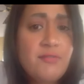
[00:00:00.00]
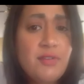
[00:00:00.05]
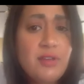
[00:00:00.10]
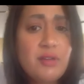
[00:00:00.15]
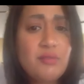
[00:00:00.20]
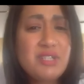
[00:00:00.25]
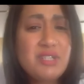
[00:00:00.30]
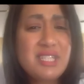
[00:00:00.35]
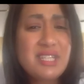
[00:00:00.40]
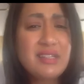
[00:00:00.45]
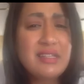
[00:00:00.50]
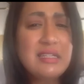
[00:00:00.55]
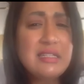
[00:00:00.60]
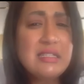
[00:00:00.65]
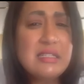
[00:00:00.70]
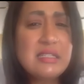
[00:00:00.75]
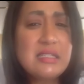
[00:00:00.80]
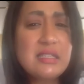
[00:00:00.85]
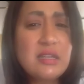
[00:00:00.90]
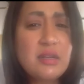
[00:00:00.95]
Resilience
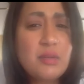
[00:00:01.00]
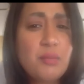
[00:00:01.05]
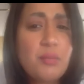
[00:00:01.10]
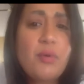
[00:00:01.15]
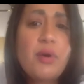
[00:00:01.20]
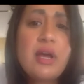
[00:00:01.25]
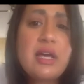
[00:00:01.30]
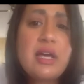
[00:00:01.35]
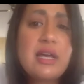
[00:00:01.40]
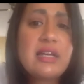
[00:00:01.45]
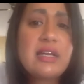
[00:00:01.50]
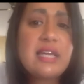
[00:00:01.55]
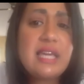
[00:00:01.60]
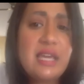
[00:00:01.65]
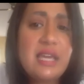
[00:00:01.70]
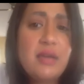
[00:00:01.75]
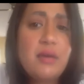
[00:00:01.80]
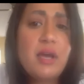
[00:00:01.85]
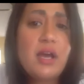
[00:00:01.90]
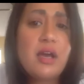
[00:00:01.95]
is a
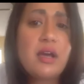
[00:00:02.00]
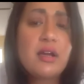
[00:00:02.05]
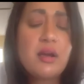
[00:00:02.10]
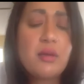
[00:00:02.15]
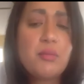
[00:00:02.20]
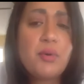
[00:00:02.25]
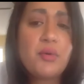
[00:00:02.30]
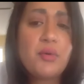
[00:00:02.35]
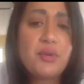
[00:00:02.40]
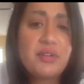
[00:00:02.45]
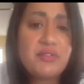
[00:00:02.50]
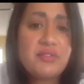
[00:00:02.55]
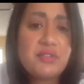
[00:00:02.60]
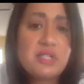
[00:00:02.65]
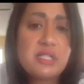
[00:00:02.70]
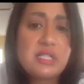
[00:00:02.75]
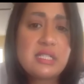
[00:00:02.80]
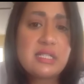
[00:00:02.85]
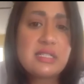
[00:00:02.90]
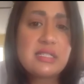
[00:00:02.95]
key component for
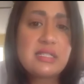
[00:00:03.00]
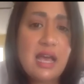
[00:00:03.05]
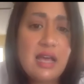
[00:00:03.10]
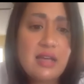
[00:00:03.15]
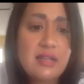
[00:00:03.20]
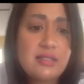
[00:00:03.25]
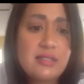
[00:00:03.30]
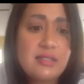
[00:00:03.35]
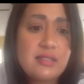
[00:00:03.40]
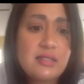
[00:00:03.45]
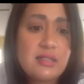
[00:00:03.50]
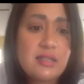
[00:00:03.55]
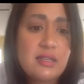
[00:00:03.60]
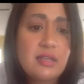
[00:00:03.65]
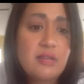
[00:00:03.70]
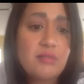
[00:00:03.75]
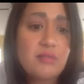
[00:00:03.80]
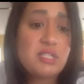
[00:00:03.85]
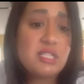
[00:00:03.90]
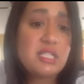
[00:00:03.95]
success.
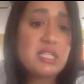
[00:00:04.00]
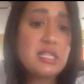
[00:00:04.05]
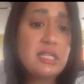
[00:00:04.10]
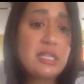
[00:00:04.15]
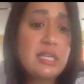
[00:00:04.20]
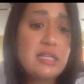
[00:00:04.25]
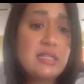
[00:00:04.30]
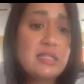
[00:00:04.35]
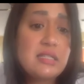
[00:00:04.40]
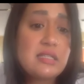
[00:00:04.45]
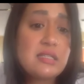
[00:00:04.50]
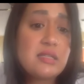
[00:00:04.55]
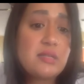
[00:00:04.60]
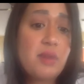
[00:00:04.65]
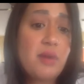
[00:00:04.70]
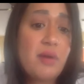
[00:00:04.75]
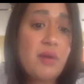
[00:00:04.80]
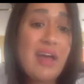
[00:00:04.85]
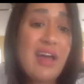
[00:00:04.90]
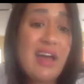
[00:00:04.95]
Resilience is
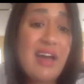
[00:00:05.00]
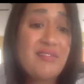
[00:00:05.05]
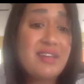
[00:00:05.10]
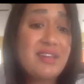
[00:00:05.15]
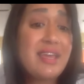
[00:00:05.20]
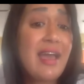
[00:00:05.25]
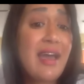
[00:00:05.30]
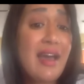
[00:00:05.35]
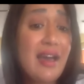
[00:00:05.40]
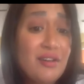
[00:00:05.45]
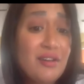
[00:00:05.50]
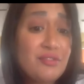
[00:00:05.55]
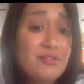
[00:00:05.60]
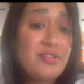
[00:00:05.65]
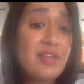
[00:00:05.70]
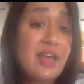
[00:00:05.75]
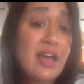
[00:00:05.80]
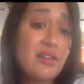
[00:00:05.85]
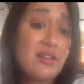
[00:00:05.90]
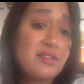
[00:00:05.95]
about having
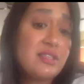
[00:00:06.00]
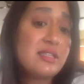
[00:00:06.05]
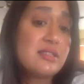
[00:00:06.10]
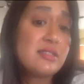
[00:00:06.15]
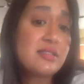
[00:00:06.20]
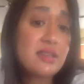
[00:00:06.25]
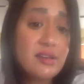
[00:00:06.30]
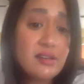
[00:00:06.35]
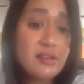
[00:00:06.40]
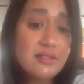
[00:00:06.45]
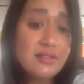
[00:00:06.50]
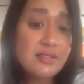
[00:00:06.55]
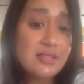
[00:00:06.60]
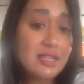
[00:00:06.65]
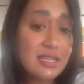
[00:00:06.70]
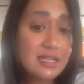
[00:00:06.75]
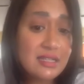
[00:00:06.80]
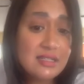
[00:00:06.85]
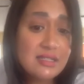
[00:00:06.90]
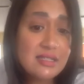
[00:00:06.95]
healthy skills and
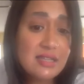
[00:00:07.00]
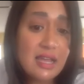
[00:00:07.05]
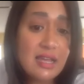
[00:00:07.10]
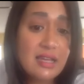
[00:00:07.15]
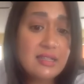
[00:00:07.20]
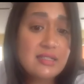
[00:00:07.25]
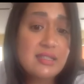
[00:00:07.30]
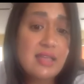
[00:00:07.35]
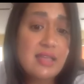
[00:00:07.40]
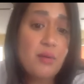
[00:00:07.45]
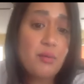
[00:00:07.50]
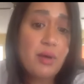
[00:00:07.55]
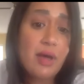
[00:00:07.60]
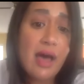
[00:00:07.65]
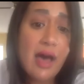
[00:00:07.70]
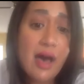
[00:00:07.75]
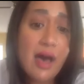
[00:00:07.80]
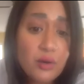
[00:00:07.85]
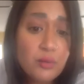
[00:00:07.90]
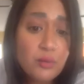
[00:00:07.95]
insights that will
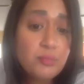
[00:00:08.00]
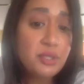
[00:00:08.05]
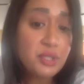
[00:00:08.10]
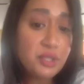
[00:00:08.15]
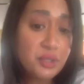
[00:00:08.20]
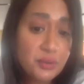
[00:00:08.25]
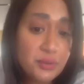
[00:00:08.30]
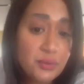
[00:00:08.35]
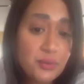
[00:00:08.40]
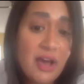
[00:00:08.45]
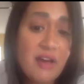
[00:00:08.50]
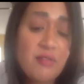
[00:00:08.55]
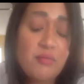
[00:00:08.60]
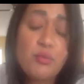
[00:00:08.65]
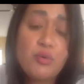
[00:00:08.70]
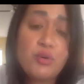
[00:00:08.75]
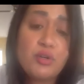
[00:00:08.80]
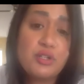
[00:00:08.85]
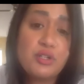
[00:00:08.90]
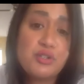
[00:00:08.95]
help you have
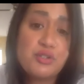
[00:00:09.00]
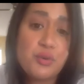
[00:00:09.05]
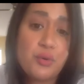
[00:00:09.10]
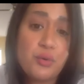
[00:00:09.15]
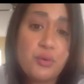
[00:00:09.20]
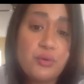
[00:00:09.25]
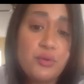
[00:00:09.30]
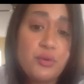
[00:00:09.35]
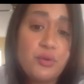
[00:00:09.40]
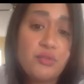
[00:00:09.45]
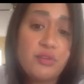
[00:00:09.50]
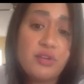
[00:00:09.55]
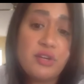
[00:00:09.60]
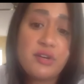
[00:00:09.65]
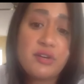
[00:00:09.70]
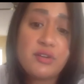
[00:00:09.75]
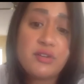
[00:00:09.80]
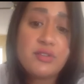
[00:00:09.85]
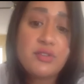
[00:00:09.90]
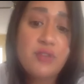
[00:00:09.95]
more control over
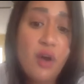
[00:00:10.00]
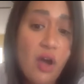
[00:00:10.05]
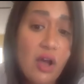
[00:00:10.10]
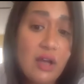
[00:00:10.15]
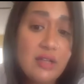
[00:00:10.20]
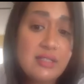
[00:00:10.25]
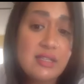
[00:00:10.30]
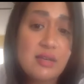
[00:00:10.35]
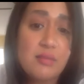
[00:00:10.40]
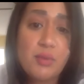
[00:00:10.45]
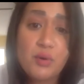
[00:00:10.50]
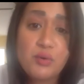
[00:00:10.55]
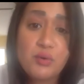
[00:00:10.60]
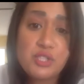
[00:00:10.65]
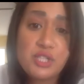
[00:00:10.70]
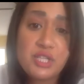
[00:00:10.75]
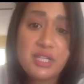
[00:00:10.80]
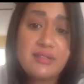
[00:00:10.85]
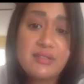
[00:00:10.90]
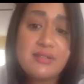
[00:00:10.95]
your thoughts,
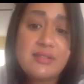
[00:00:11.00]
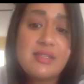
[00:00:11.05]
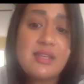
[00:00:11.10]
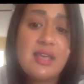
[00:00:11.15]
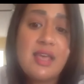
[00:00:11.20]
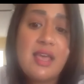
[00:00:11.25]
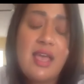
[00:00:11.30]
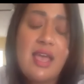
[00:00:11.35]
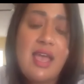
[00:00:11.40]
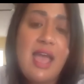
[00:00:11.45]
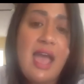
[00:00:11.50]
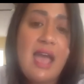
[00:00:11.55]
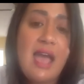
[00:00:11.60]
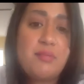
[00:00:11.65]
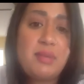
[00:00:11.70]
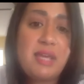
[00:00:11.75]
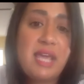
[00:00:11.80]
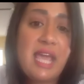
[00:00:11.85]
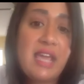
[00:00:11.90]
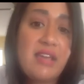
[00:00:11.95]
emotions,
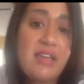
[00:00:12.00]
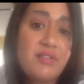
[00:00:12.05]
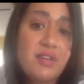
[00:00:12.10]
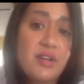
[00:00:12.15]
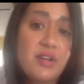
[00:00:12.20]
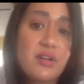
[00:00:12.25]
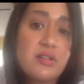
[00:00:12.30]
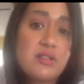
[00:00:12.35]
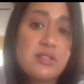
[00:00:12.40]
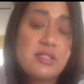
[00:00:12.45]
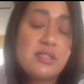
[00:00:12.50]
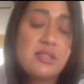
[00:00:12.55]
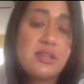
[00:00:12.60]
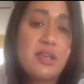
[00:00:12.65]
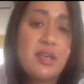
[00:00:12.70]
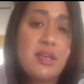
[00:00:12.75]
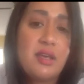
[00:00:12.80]
and behaviors.